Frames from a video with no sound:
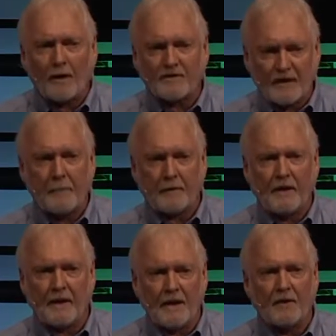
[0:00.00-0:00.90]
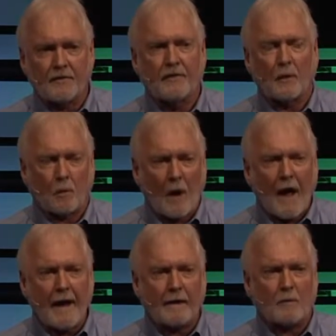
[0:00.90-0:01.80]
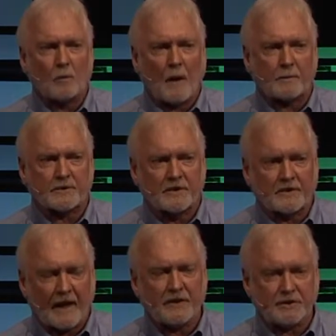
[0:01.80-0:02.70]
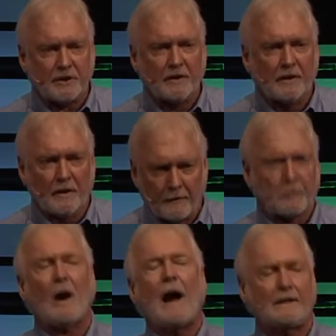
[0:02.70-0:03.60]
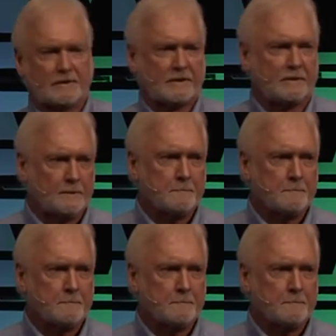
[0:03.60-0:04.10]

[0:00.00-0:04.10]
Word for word: something is the right representation of Christ.